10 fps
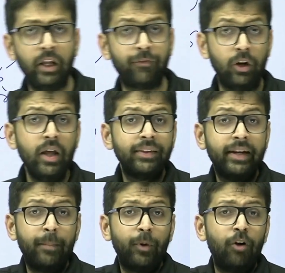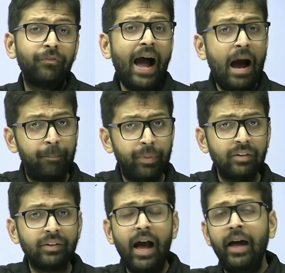therefore, the number of
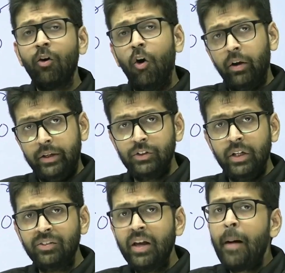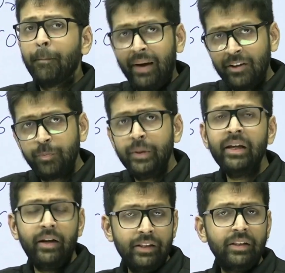apples and oranges must be
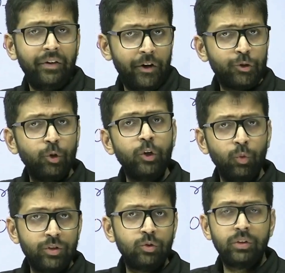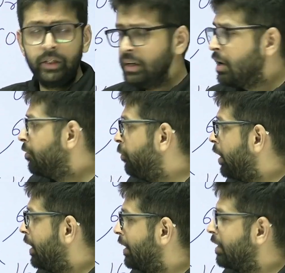in the ratio 2 is to 3 for
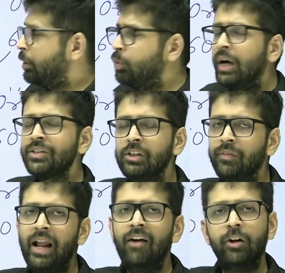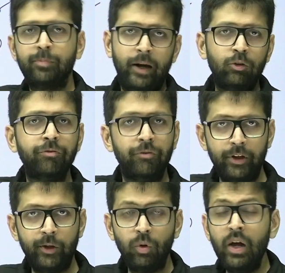her to achieve an average price of
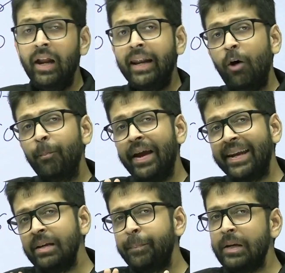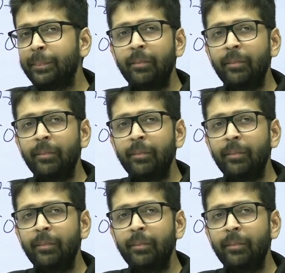52. Now, many people